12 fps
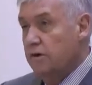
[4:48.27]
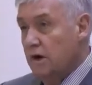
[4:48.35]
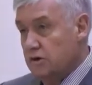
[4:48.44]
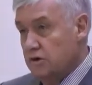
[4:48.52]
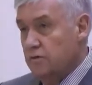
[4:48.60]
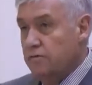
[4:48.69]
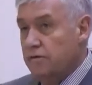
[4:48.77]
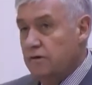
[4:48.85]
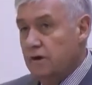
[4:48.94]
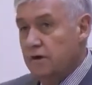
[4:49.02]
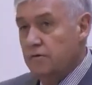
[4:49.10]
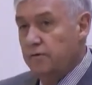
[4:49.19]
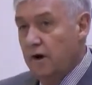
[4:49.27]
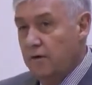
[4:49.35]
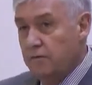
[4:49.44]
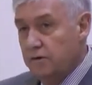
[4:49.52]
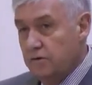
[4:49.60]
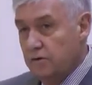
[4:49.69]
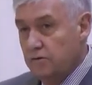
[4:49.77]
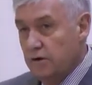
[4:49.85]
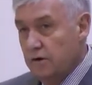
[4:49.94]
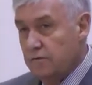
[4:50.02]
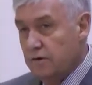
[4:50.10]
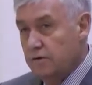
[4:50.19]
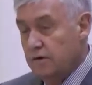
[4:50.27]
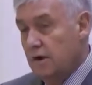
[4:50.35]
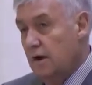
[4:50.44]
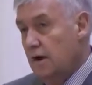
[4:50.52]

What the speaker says: national, resilient fire and rescue service